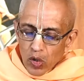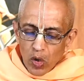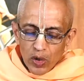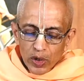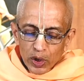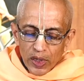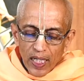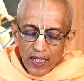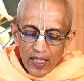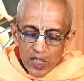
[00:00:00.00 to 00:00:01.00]
So,
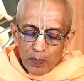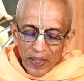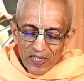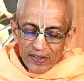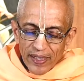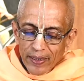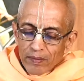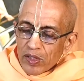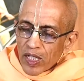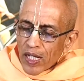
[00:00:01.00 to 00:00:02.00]
Krishna's
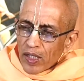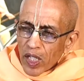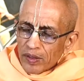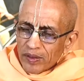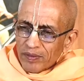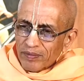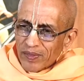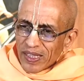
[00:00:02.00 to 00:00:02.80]
pastimes are not